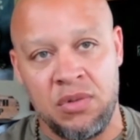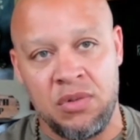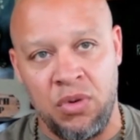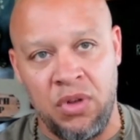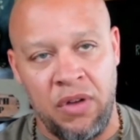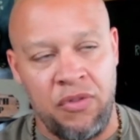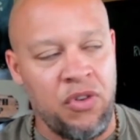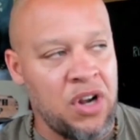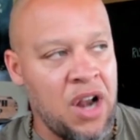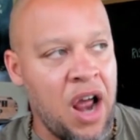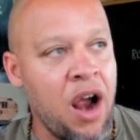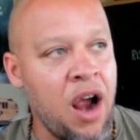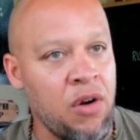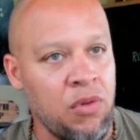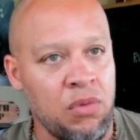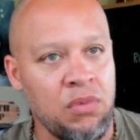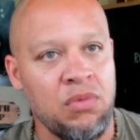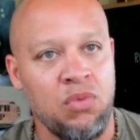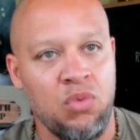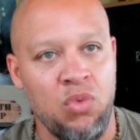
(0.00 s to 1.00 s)
Well, if in
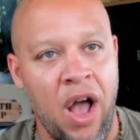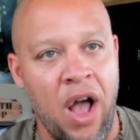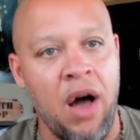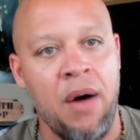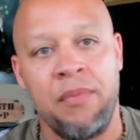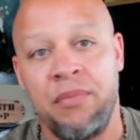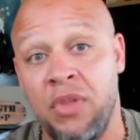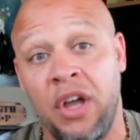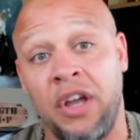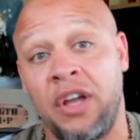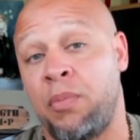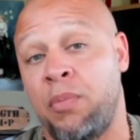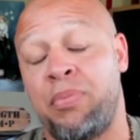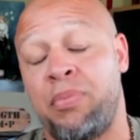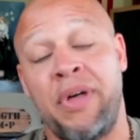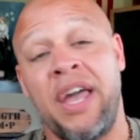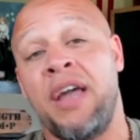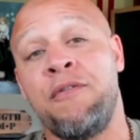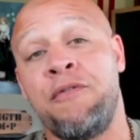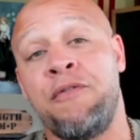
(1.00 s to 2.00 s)
our realm, like you're
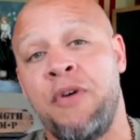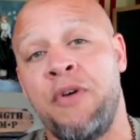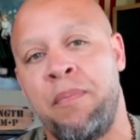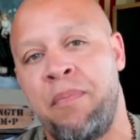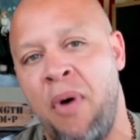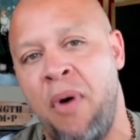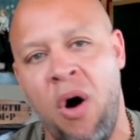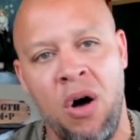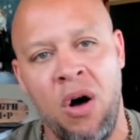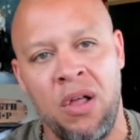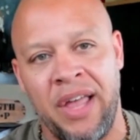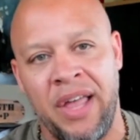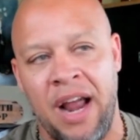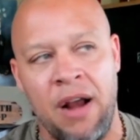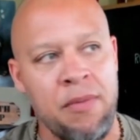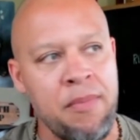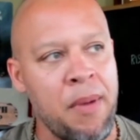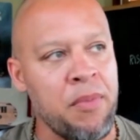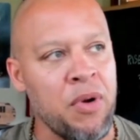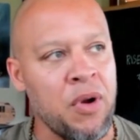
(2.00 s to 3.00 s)
playing football. Like I
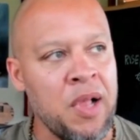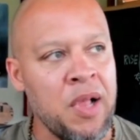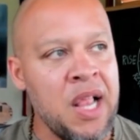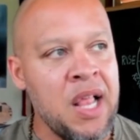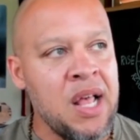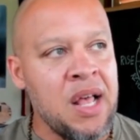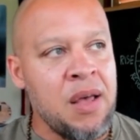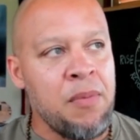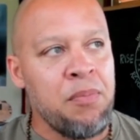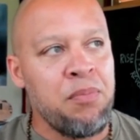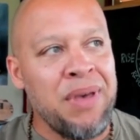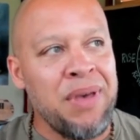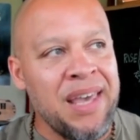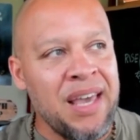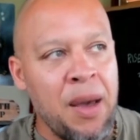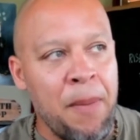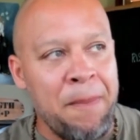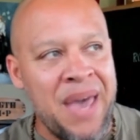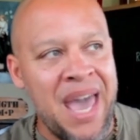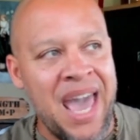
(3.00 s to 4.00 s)
remember being
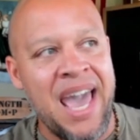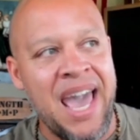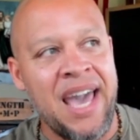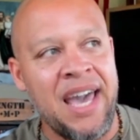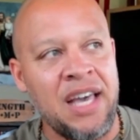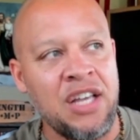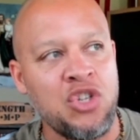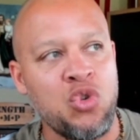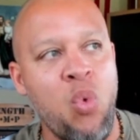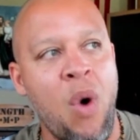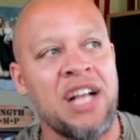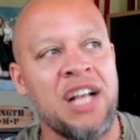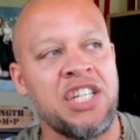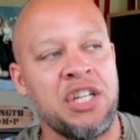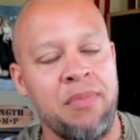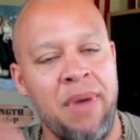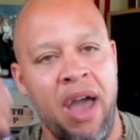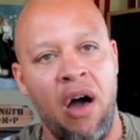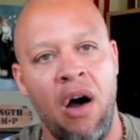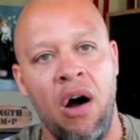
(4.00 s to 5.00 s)
a page,
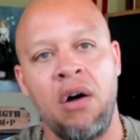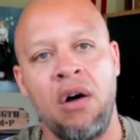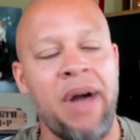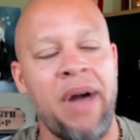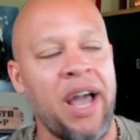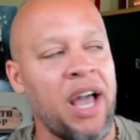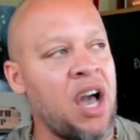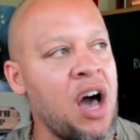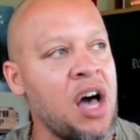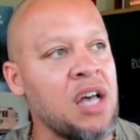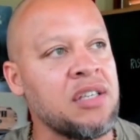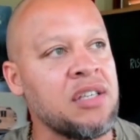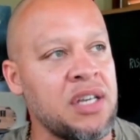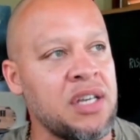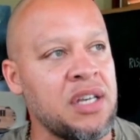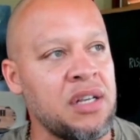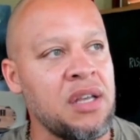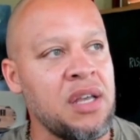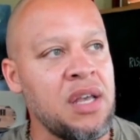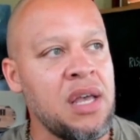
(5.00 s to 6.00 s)
watching my my
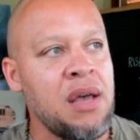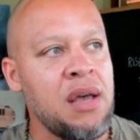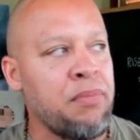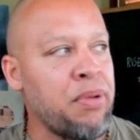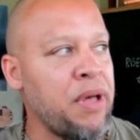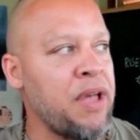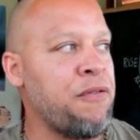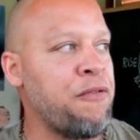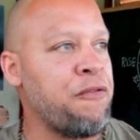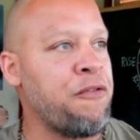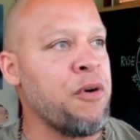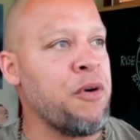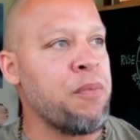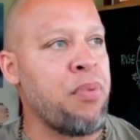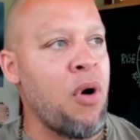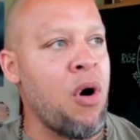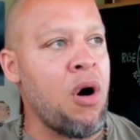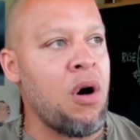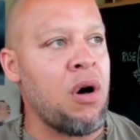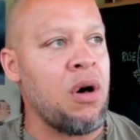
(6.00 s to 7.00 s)
cousin play
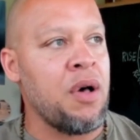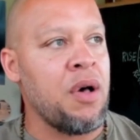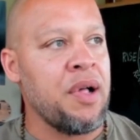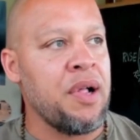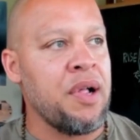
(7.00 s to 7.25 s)
football.